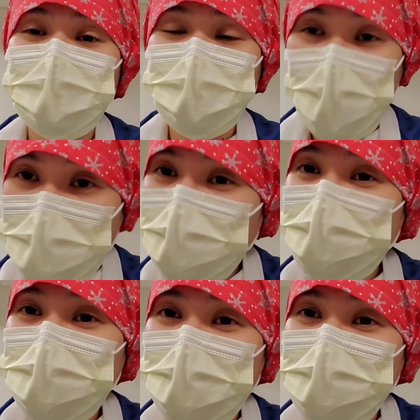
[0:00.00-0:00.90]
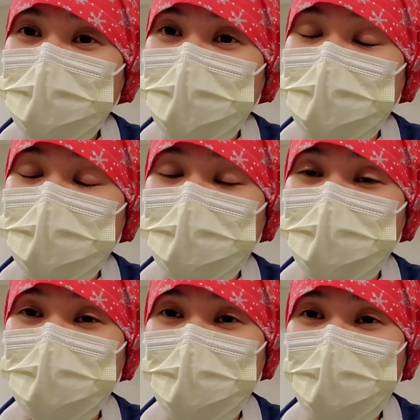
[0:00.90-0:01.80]
comment them down below.
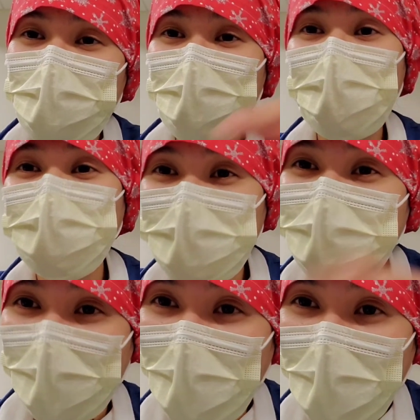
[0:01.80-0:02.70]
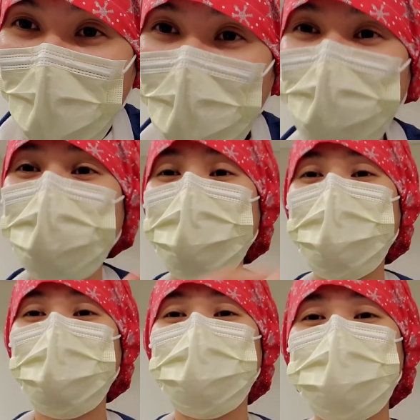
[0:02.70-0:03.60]
I'm
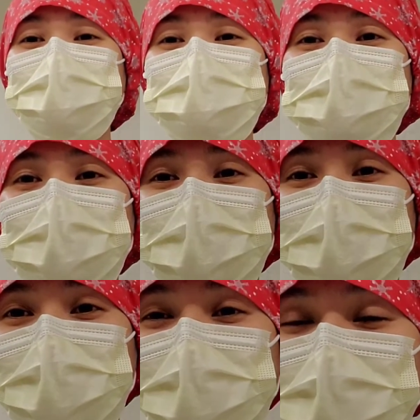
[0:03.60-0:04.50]
losing